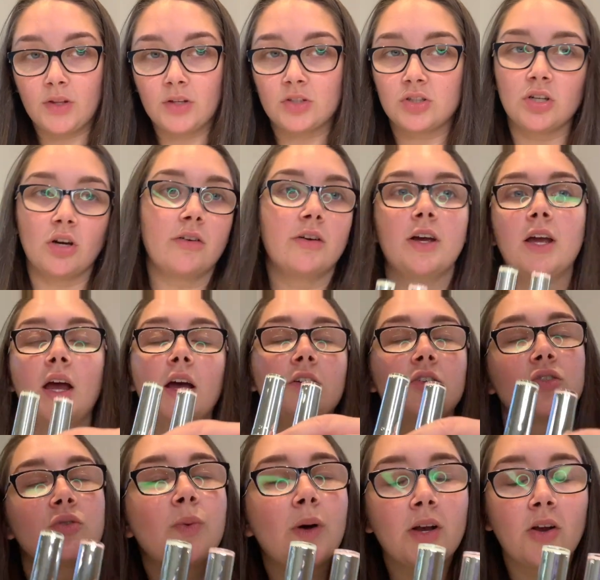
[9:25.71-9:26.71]
Sorry, I
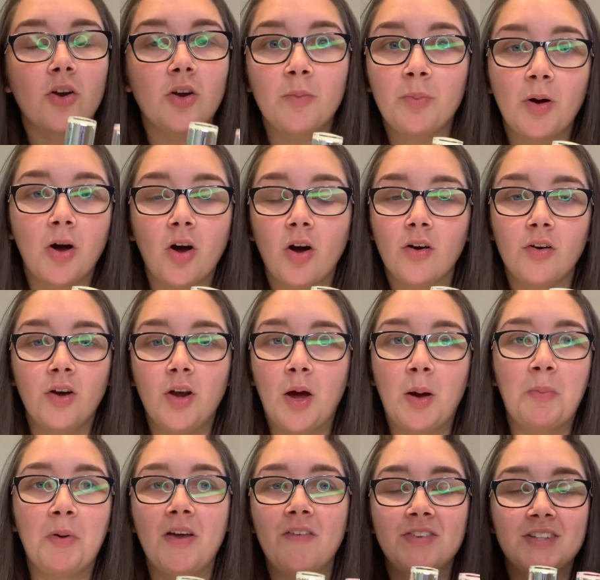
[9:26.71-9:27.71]
just went on a bit of
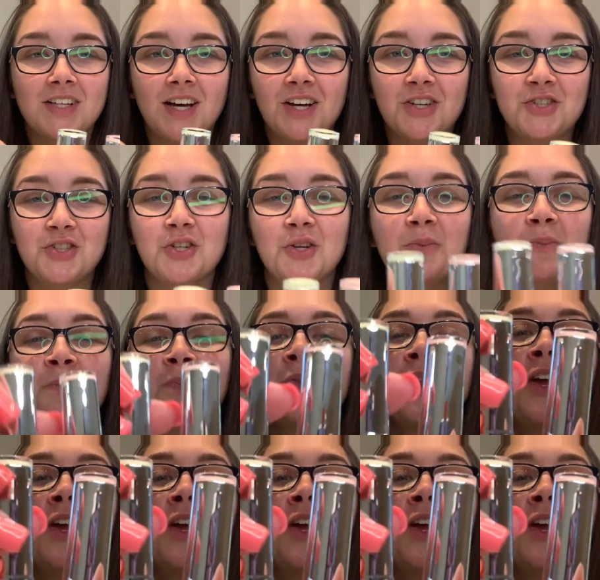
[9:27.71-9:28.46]
a tangent.